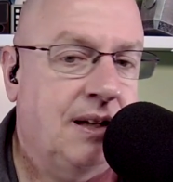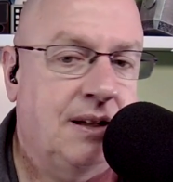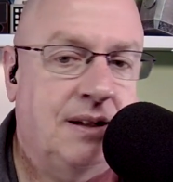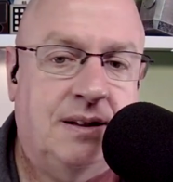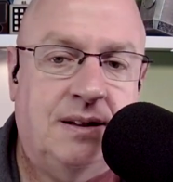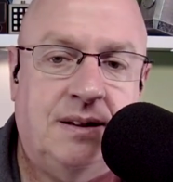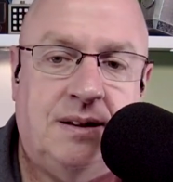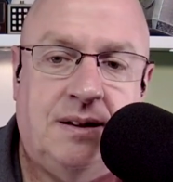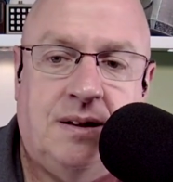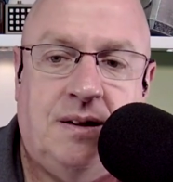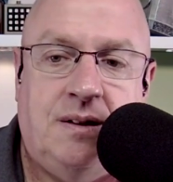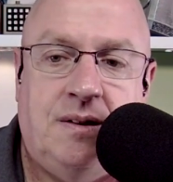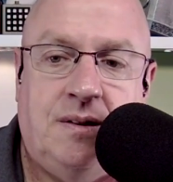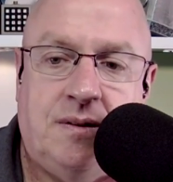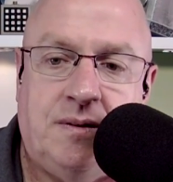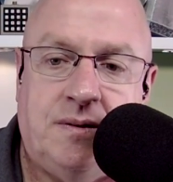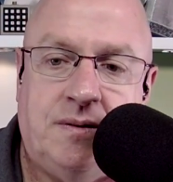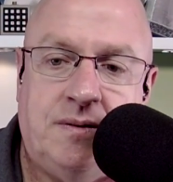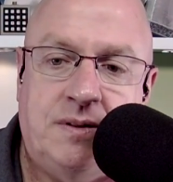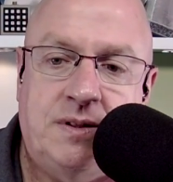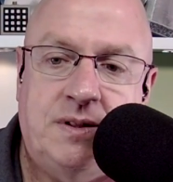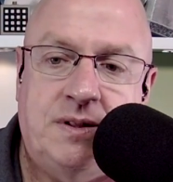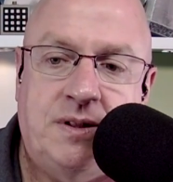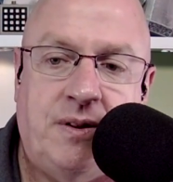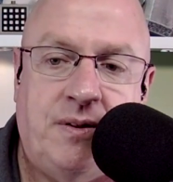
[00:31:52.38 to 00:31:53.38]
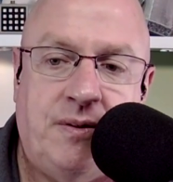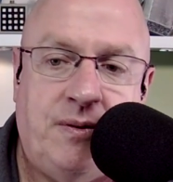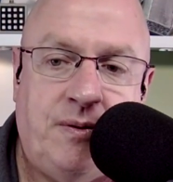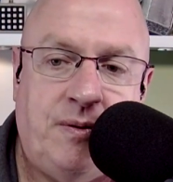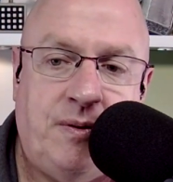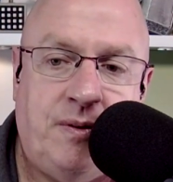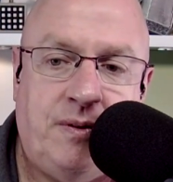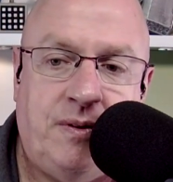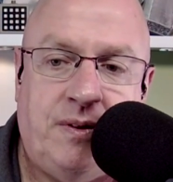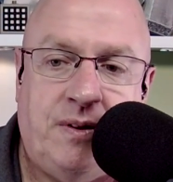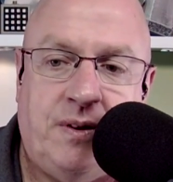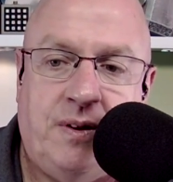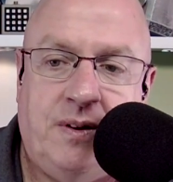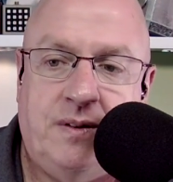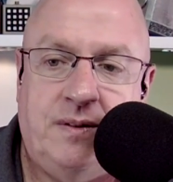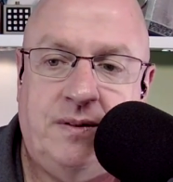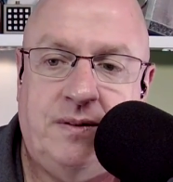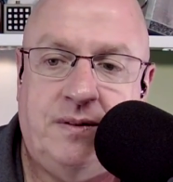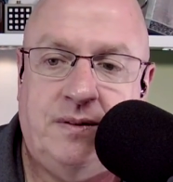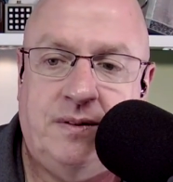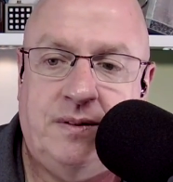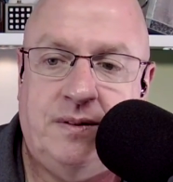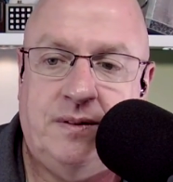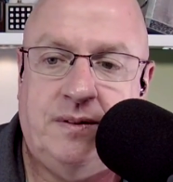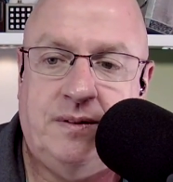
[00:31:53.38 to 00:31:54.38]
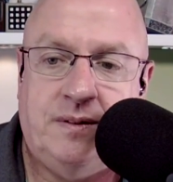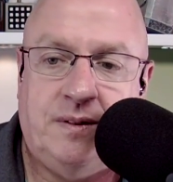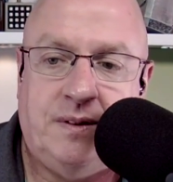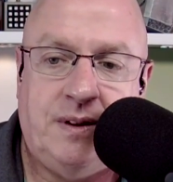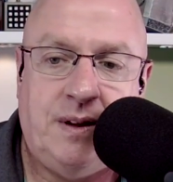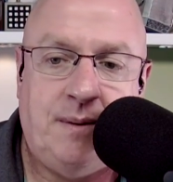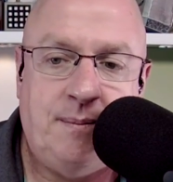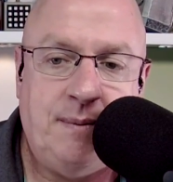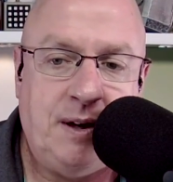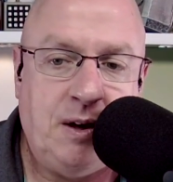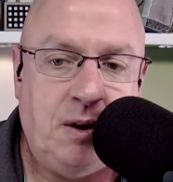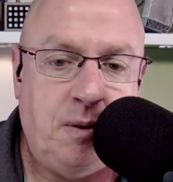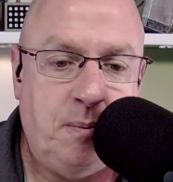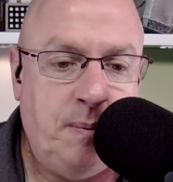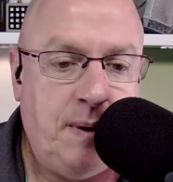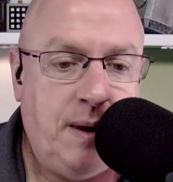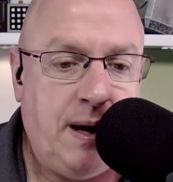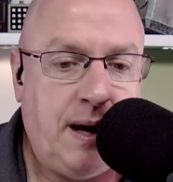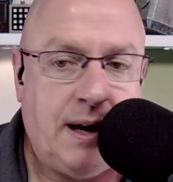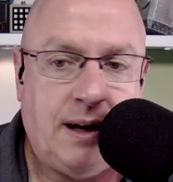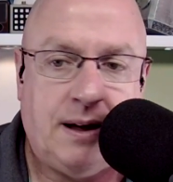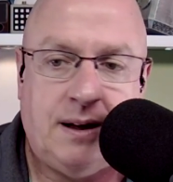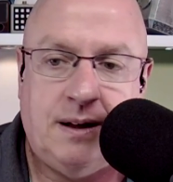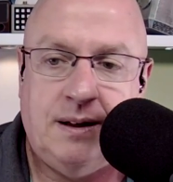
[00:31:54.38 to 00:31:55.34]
oh, so oh, let me go back.